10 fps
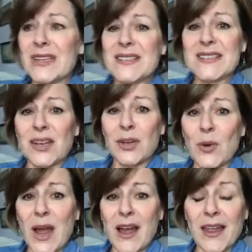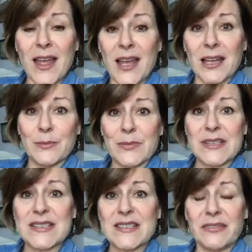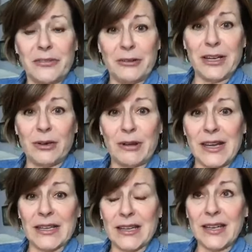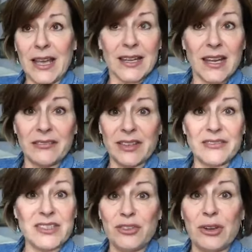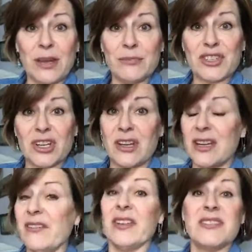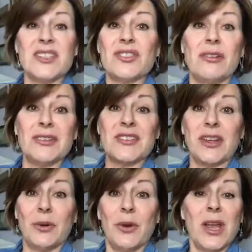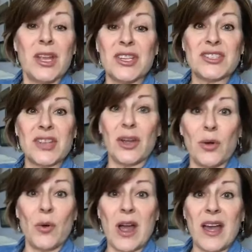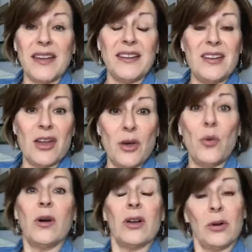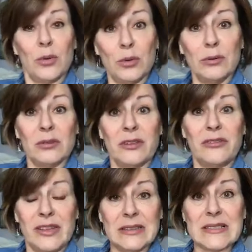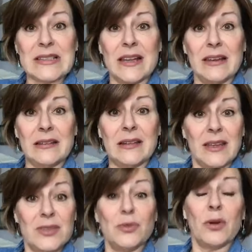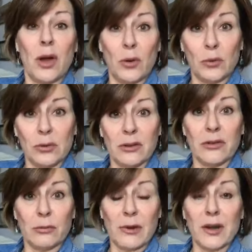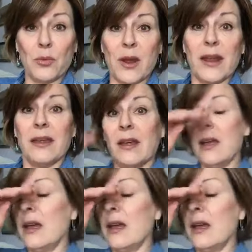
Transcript: So I am suffering greatly, and I've lived in New Hampshire and I've lived in Toronto, so I know what cold feels like. They do cold the right way.